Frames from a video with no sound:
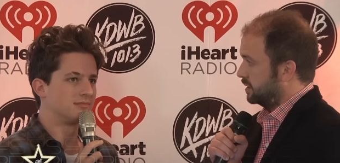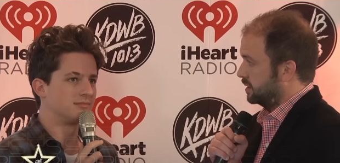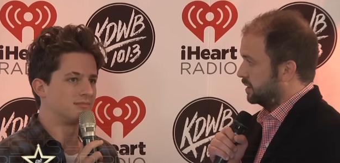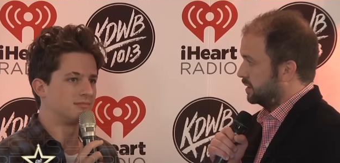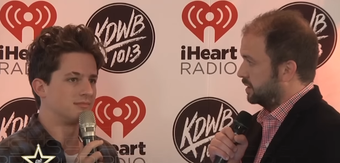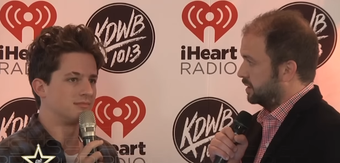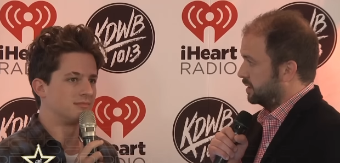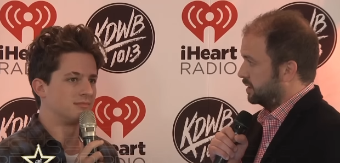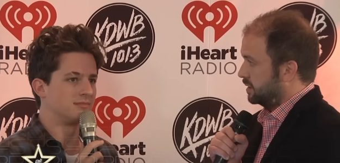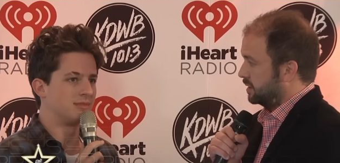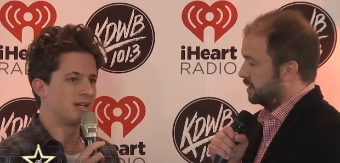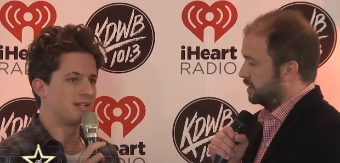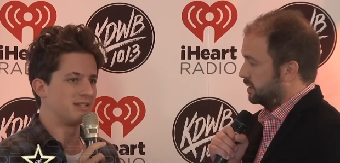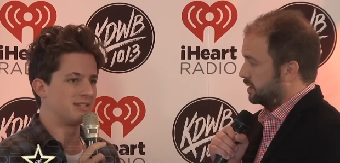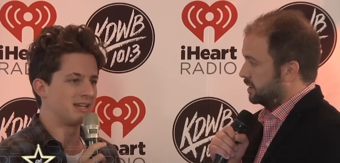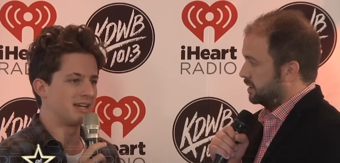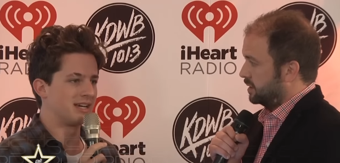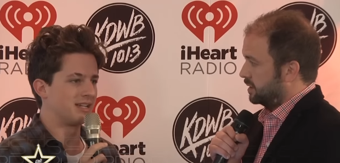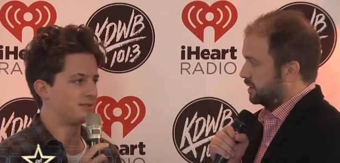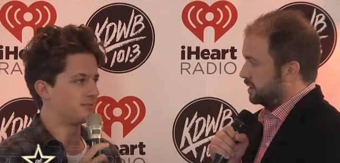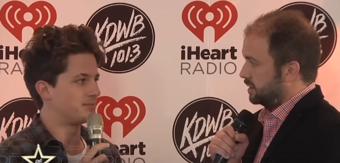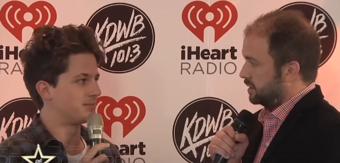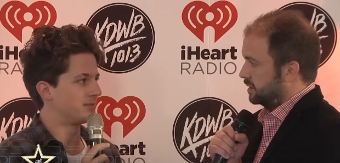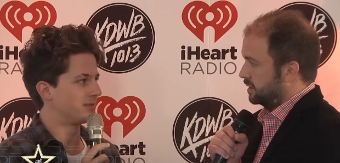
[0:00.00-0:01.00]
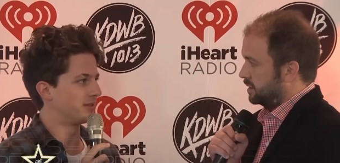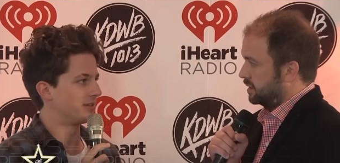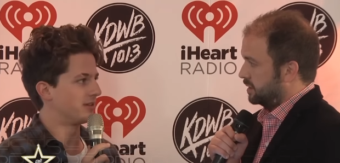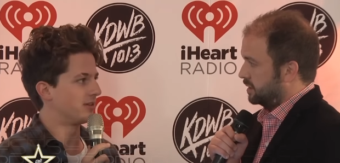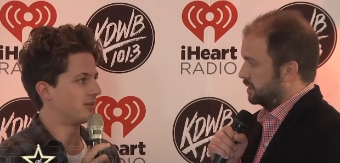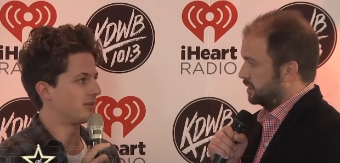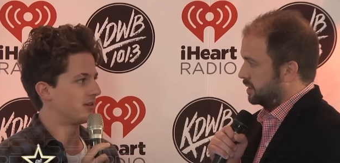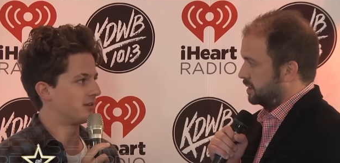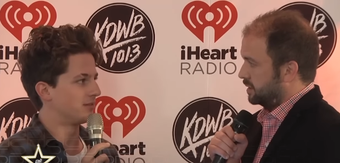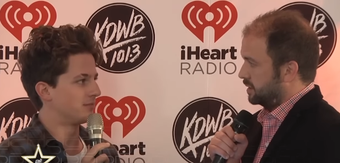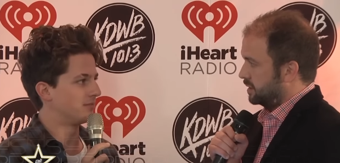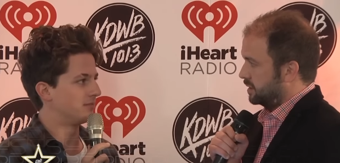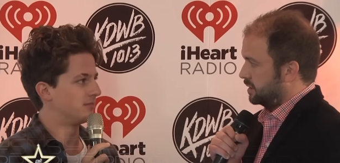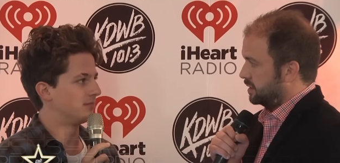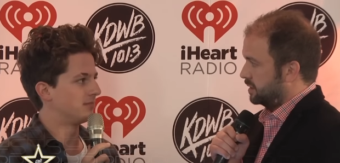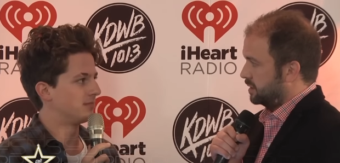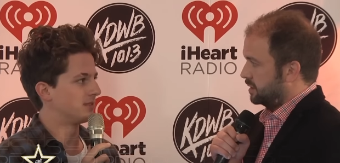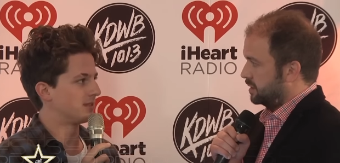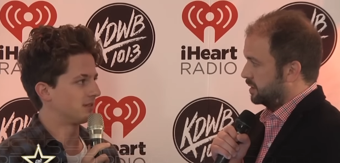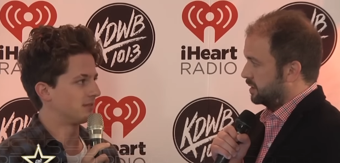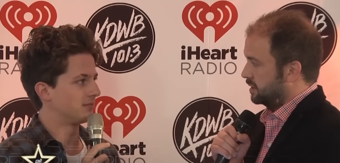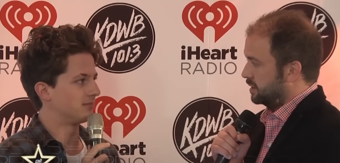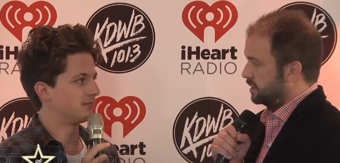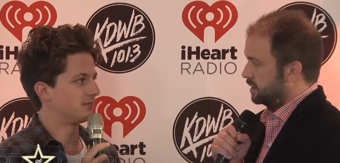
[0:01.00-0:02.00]
Speaker 1: Mm, my dad's pretty hard,
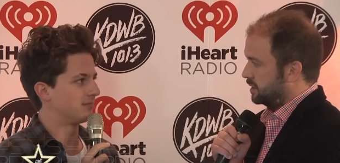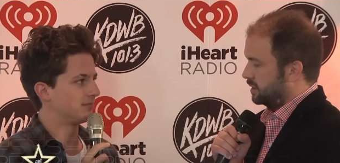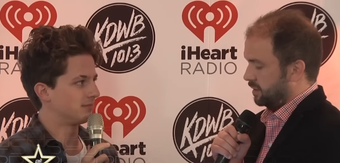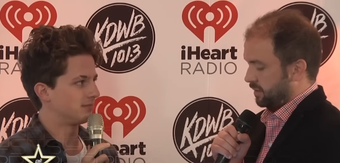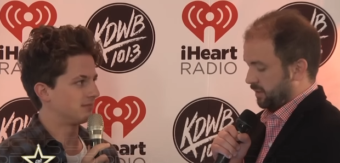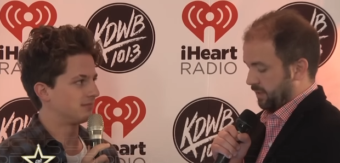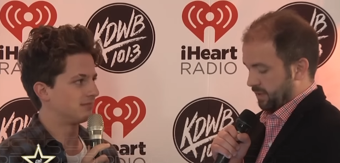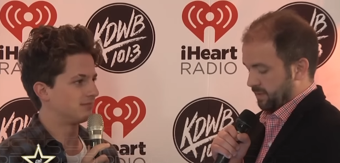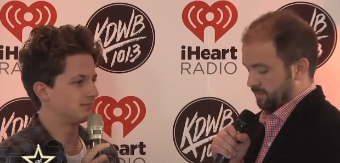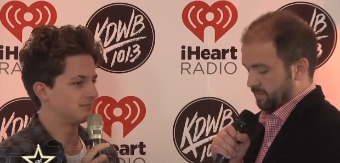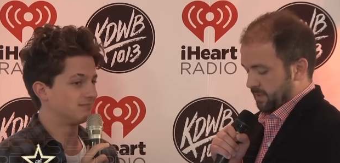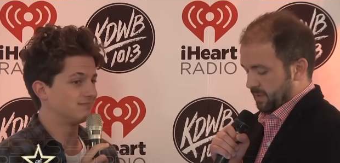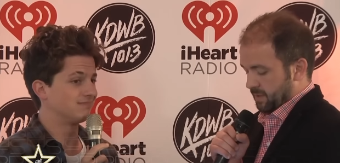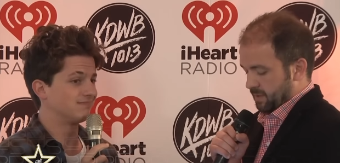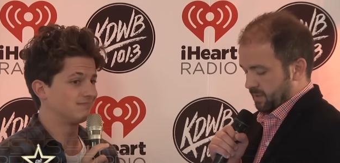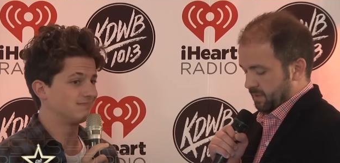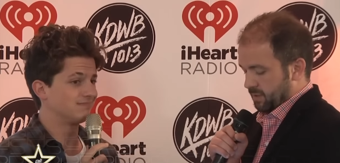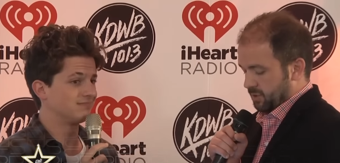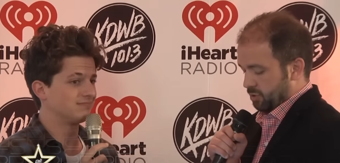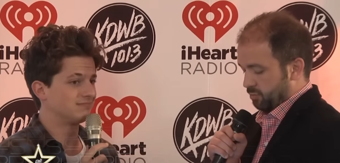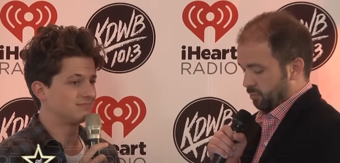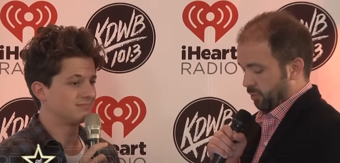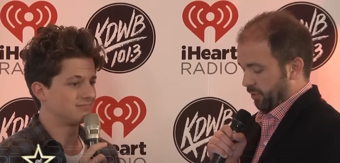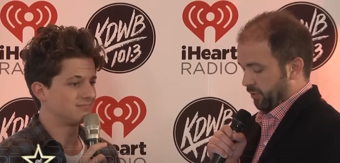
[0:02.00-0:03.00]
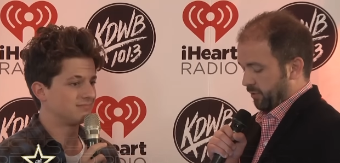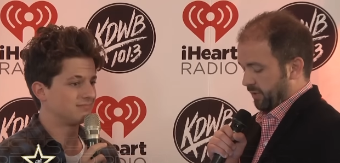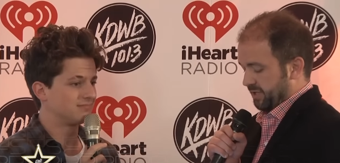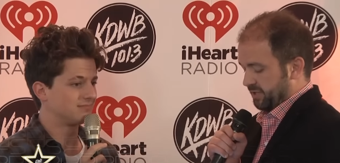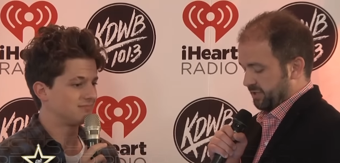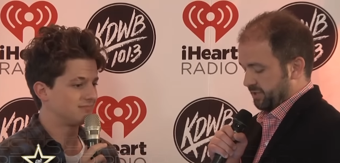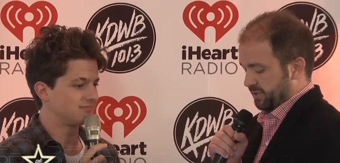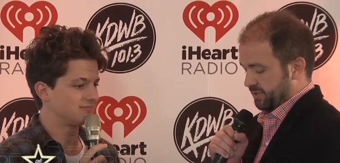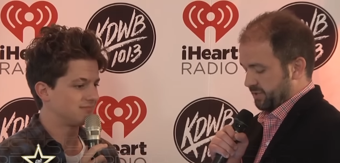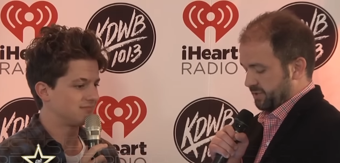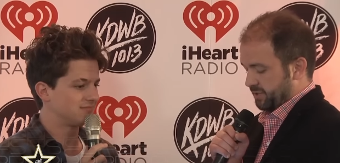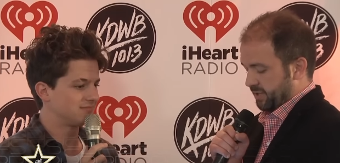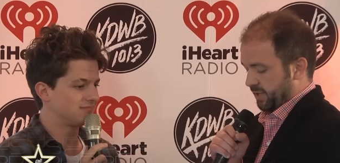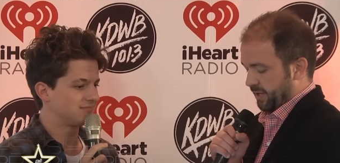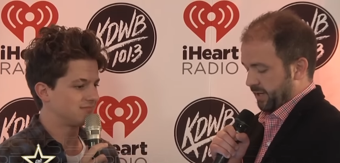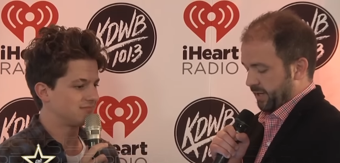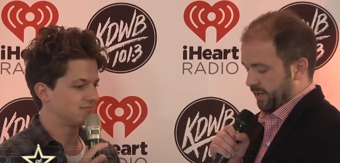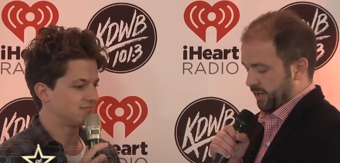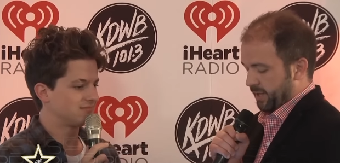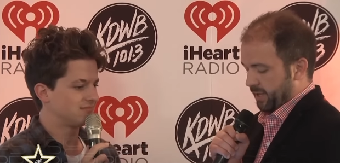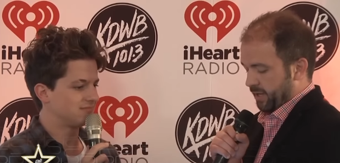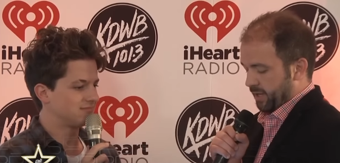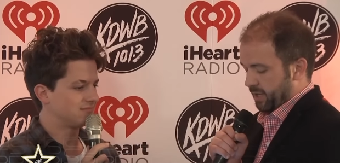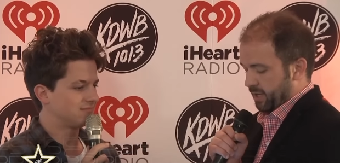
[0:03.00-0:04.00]
so. Okay. Two more questions.
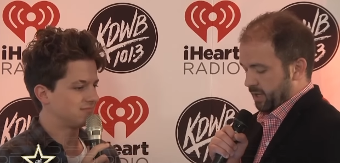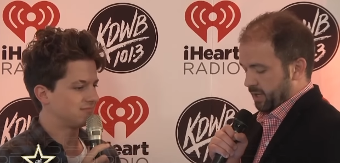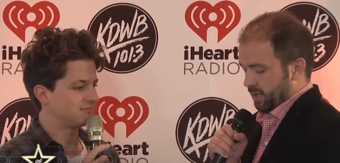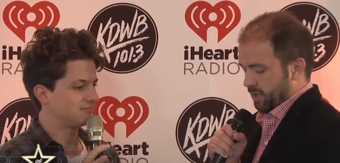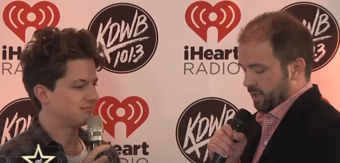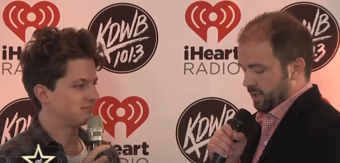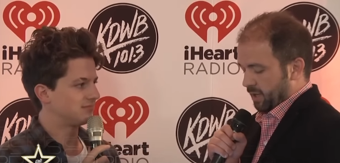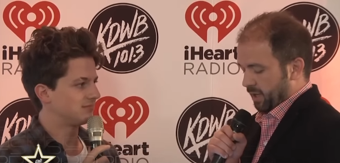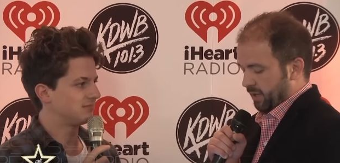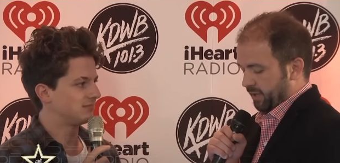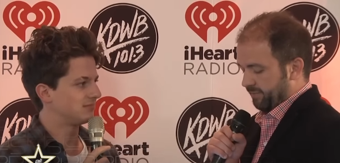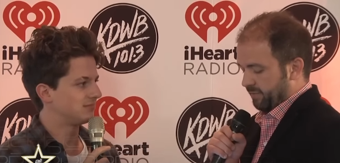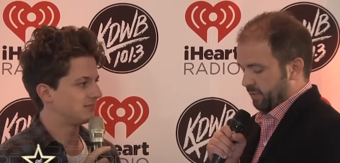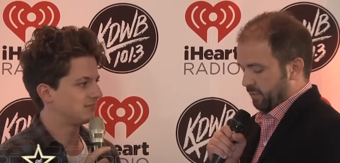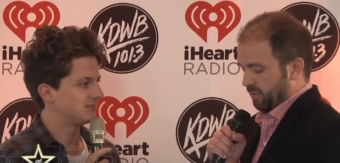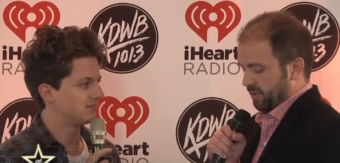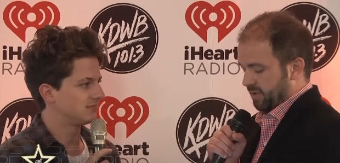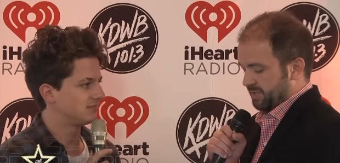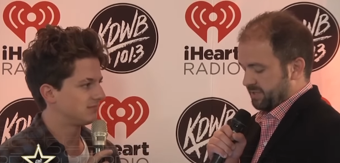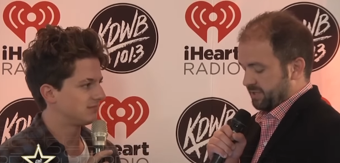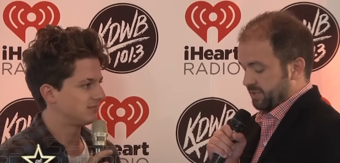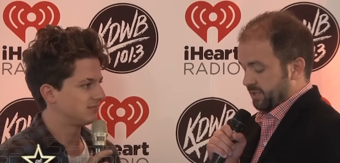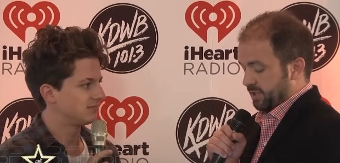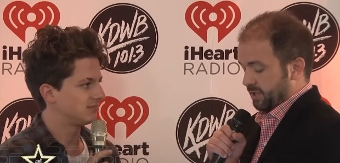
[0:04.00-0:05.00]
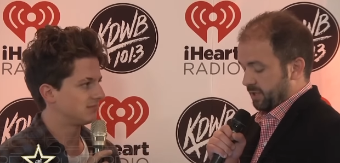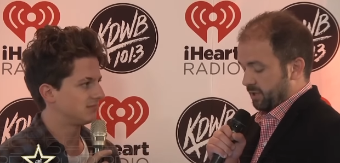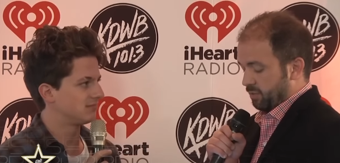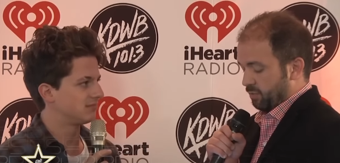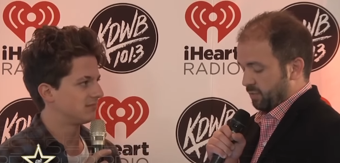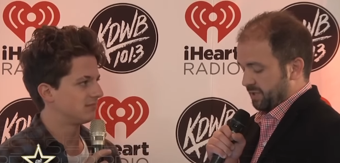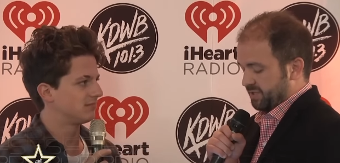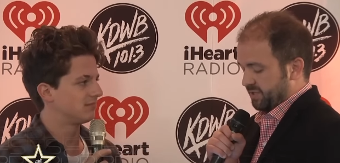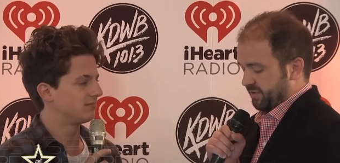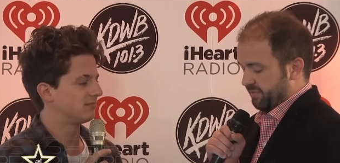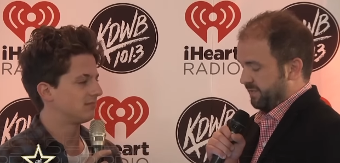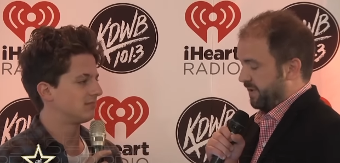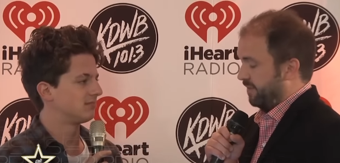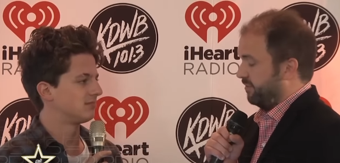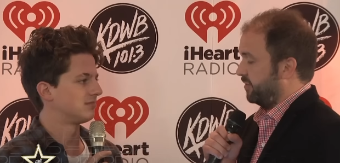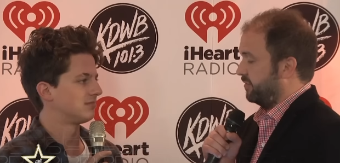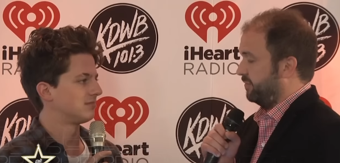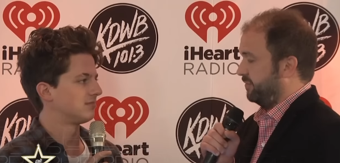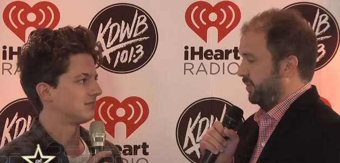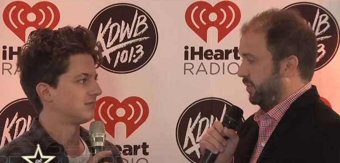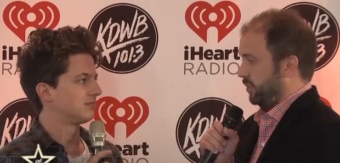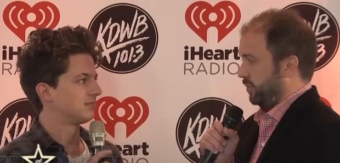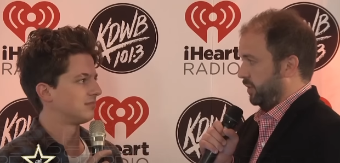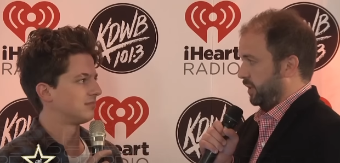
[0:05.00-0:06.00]
Uh, Olivia wants to know what's your
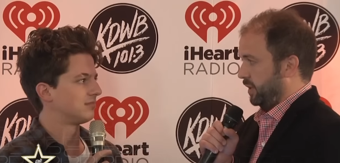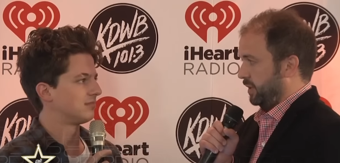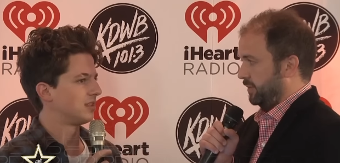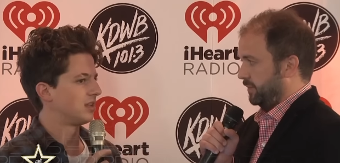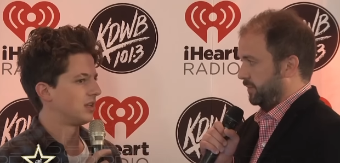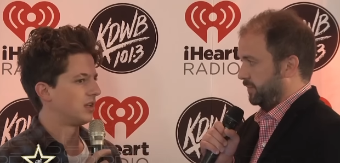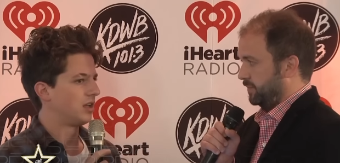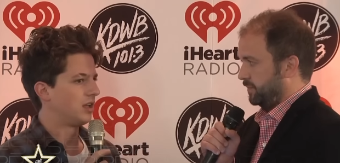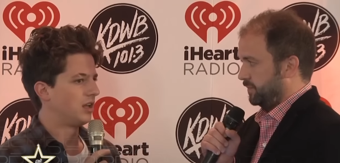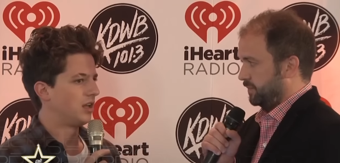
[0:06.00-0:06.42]
favorite food?